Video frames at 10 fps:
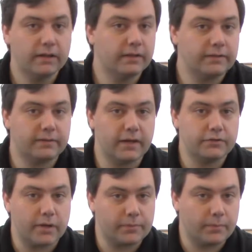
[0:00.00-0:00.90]
Let's say I
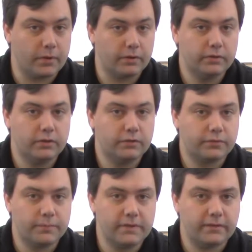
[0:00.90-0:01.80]
drop the ball
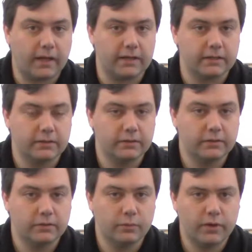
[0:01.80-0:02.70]
from this height.
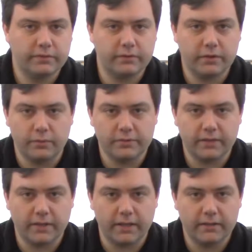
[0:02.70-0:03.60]
Where is it going
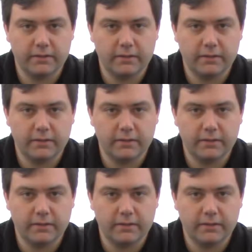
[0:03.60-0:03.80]
to land?